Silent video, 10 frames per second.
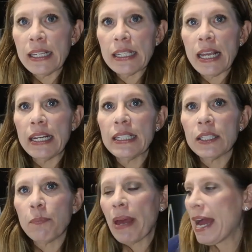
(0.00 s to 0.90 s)
it, and
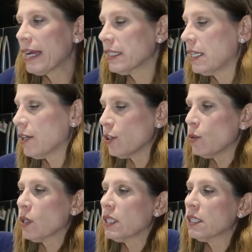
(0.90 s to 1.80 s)
it's packed here.
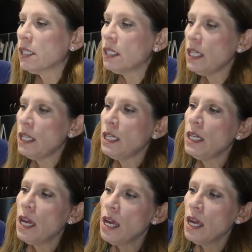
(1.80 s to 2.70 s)
You can
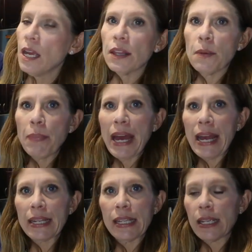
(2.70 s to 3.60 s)
see the
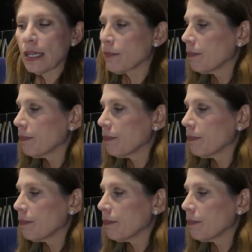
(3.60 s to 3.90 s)
packing.